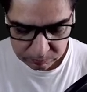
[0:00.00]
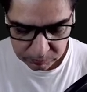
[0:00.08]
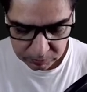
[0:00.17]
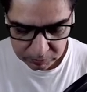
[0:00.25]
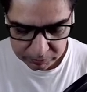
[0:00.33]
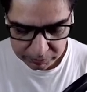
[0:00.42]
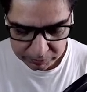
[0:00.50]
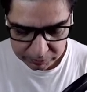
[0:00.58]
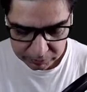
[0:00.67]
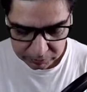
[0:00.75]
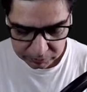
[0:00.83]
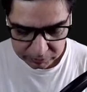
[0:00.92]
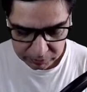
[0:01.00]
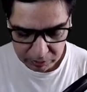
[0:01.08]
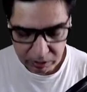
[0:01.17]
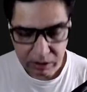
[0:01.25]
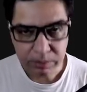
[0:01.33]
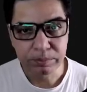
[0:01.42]
again, there
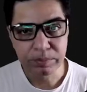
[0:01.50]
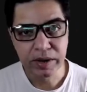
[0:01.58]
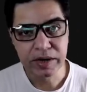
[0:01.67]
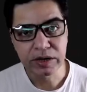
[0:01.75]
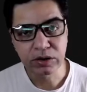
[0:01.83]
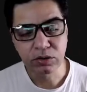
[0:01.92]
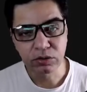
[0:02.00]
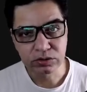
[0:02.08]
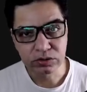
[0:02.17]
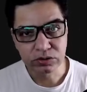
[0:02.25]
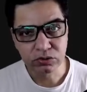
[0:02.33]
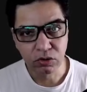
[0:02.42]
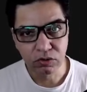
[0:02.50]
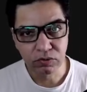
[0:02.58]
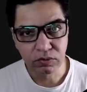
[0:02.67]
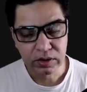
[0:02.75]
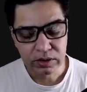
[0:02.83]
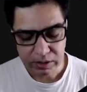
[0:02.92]
are many causes of
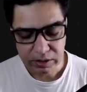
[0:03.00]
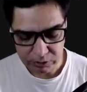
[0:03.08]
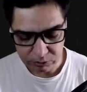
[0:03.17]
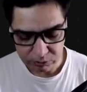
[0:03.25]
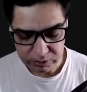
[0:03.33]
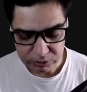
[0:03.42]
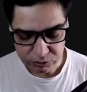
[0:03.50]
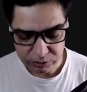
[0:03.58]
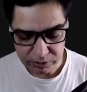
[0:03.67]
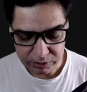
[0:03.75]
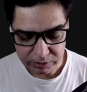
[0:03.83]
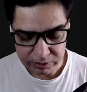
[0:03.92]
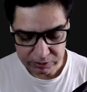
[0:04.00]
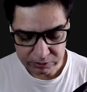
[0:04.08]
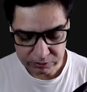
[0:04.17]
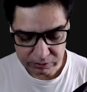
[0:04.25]
acute gastroenteritis.